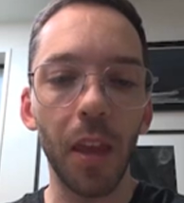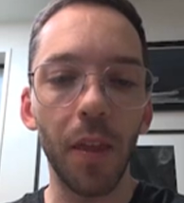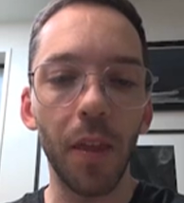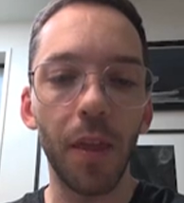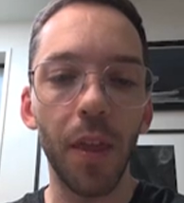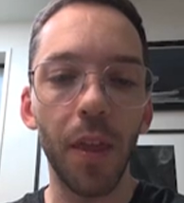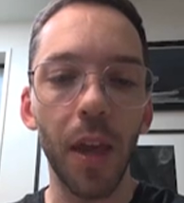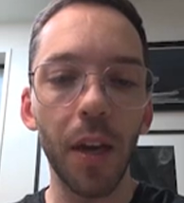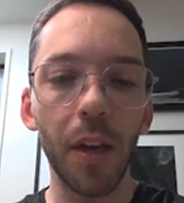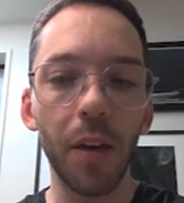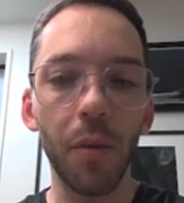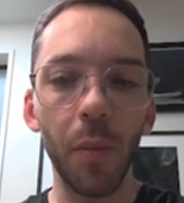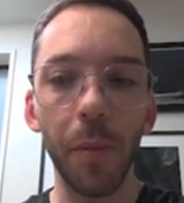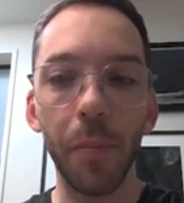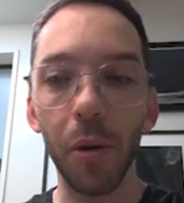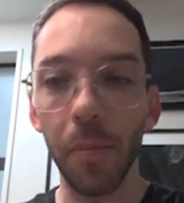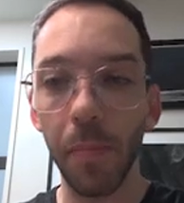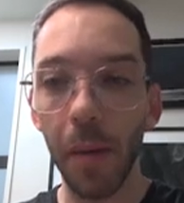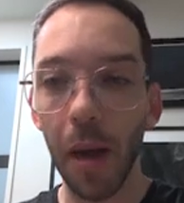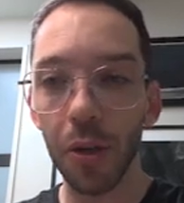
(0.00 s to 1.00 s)
Then we
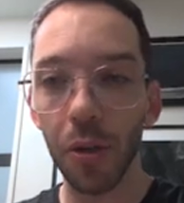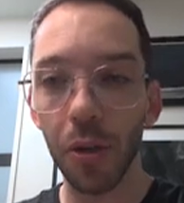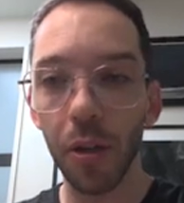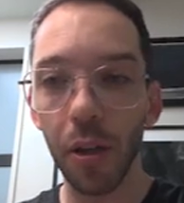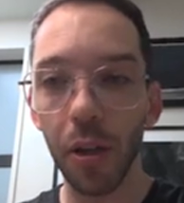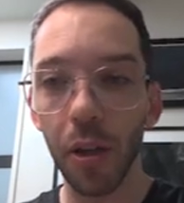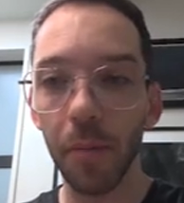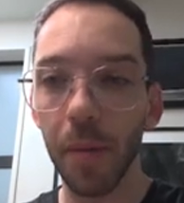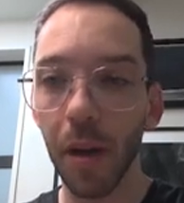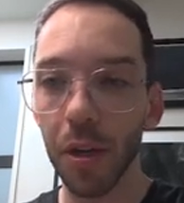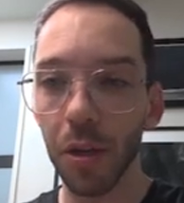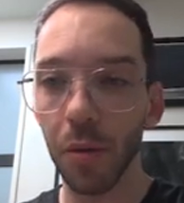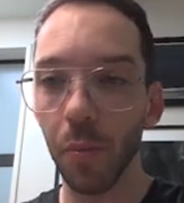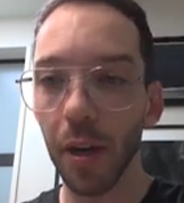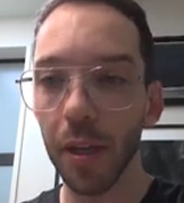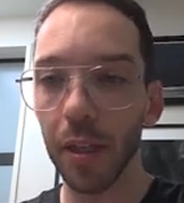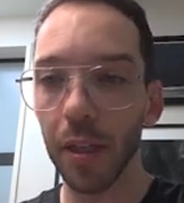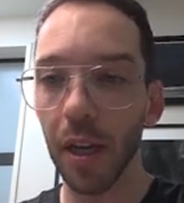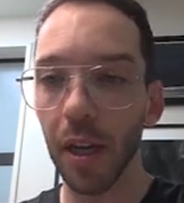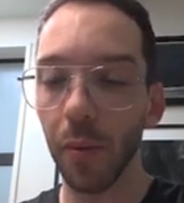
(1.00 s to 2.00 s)
put a patch on it. The patient
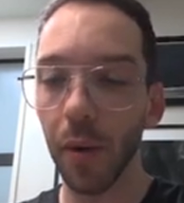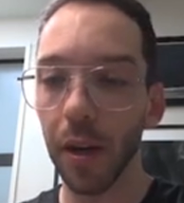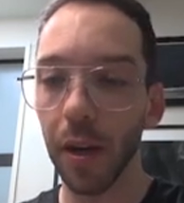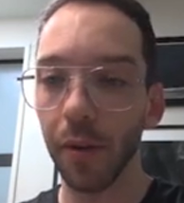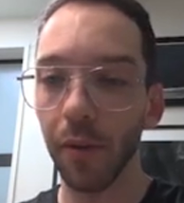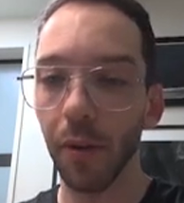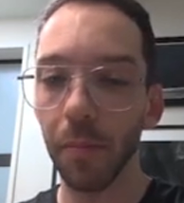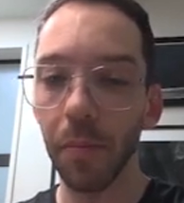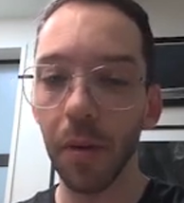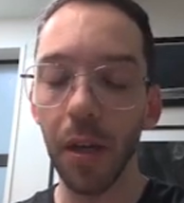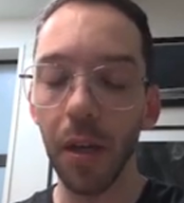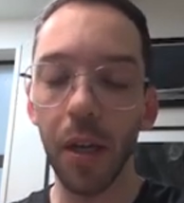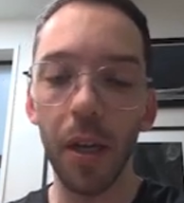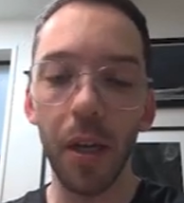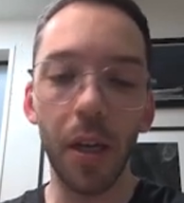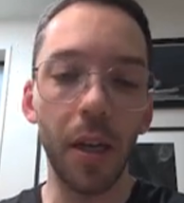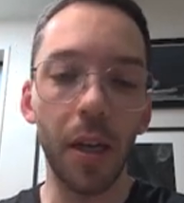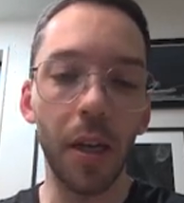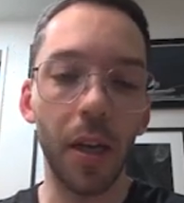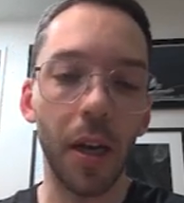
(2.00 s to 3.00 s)
waits in our waiting room.
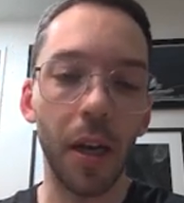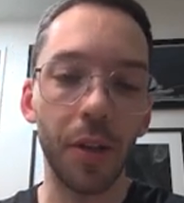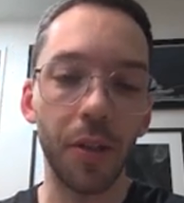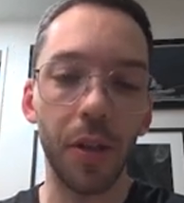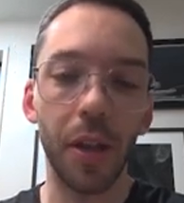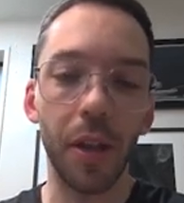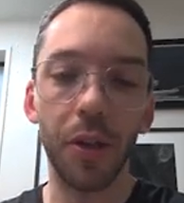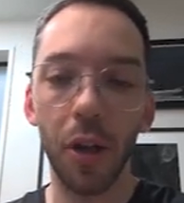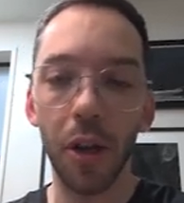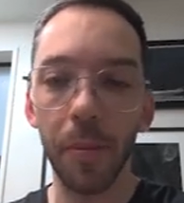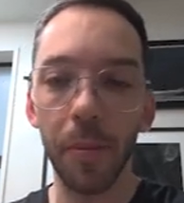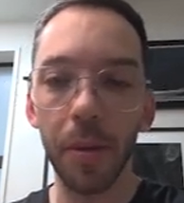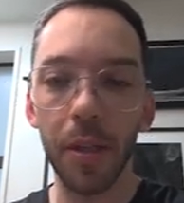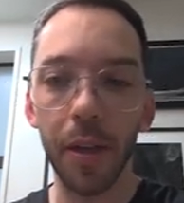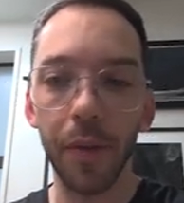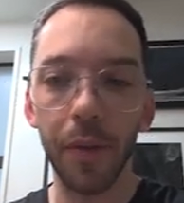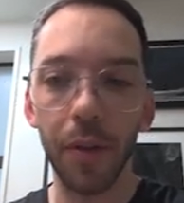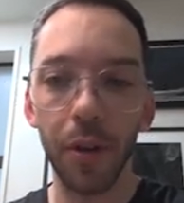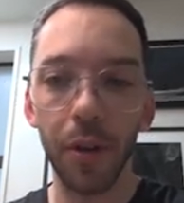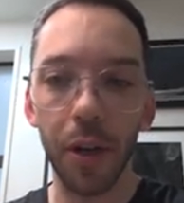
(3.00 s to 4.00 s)
So they turn up at
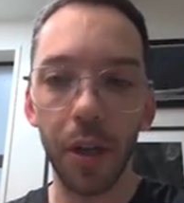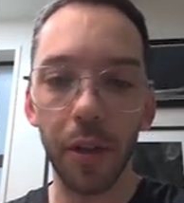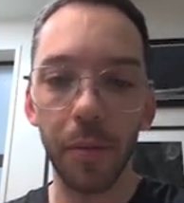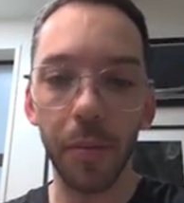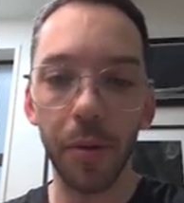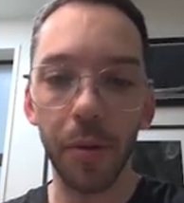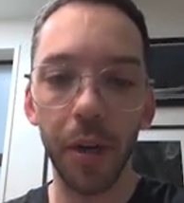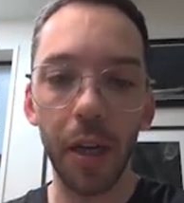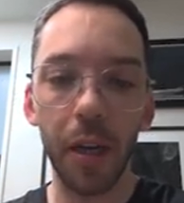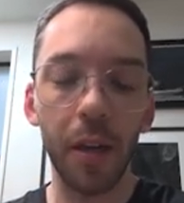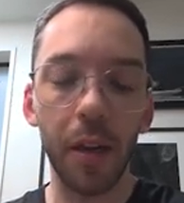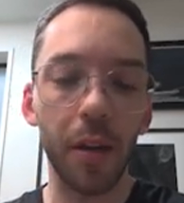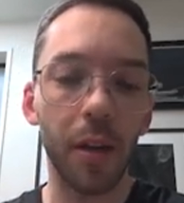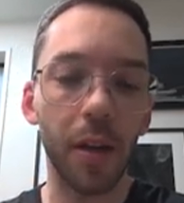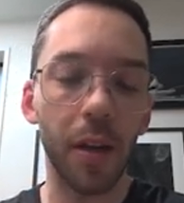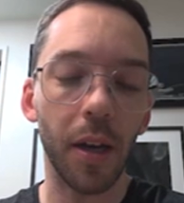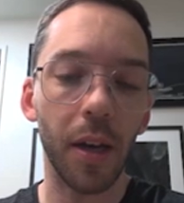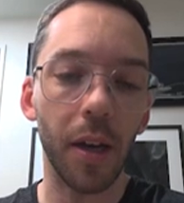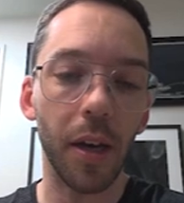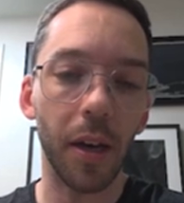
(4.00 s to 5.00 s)
7:30 in the morning,
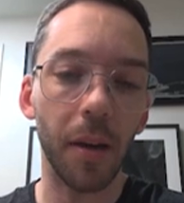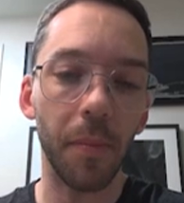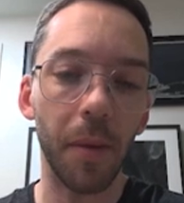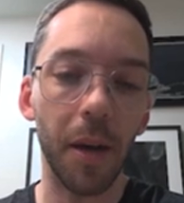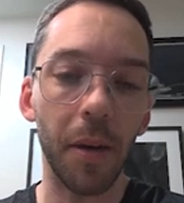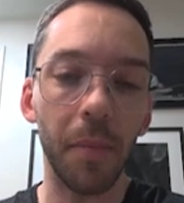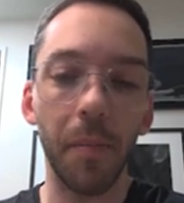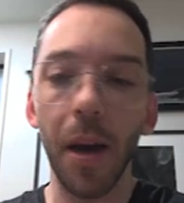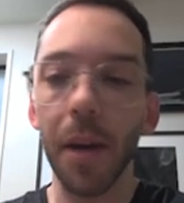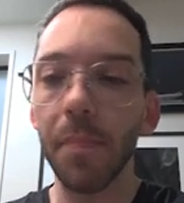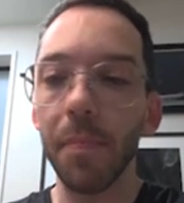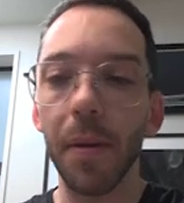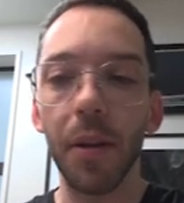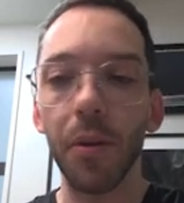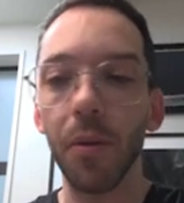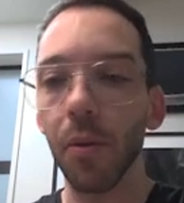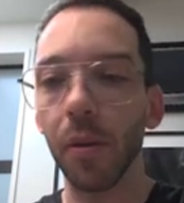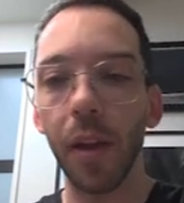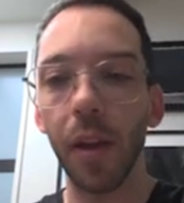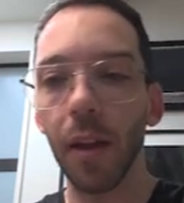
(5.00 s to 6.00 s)
and it might be
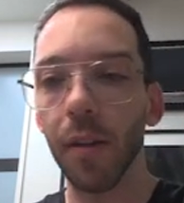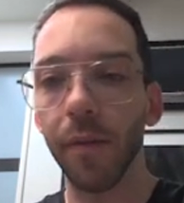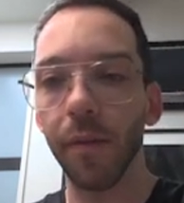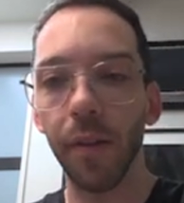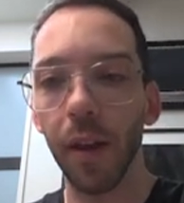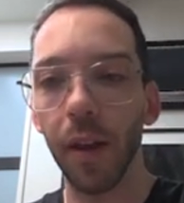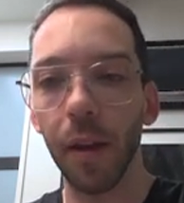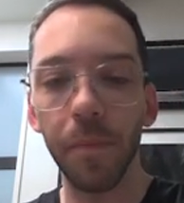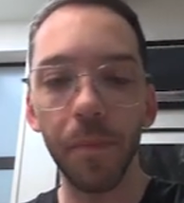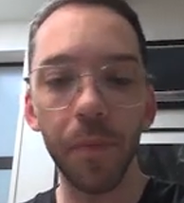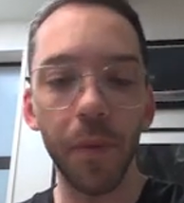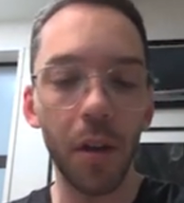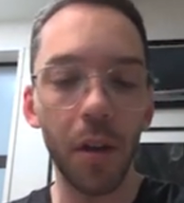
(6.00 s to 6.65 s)
an all-day affair.